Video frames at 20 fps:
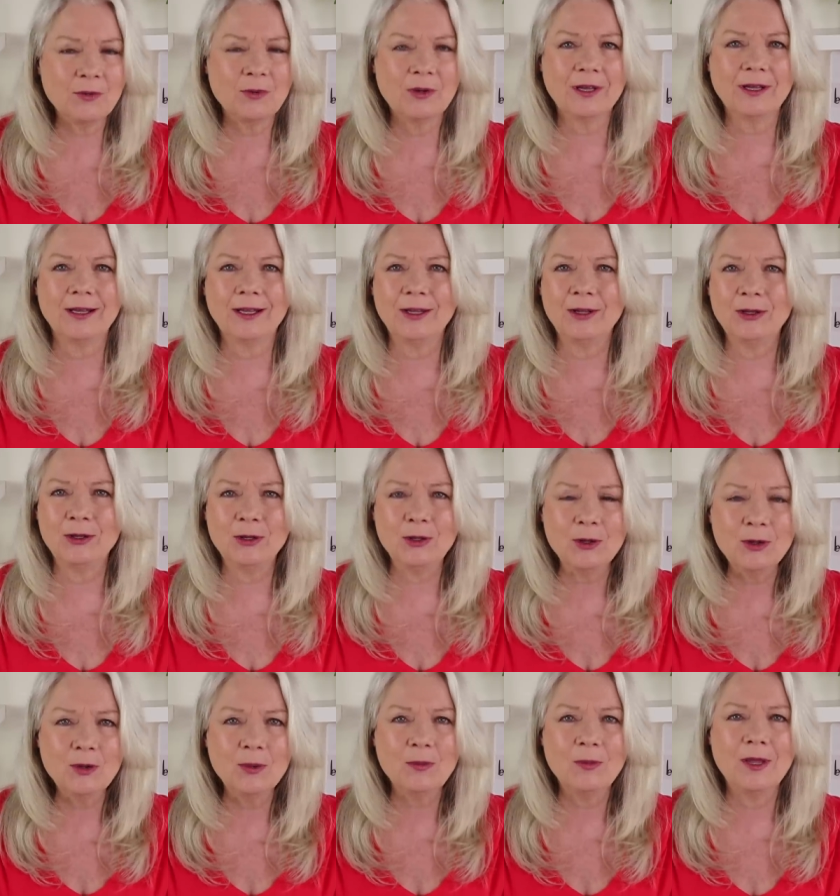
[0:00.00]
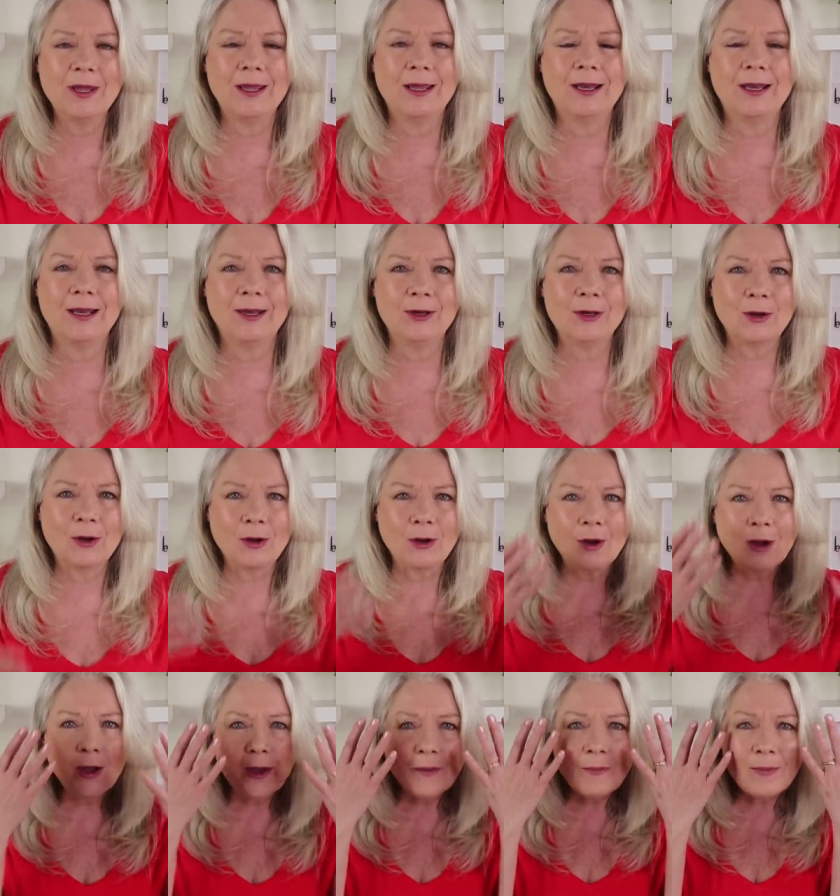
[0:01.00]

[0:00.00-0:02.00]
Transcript: really humid and your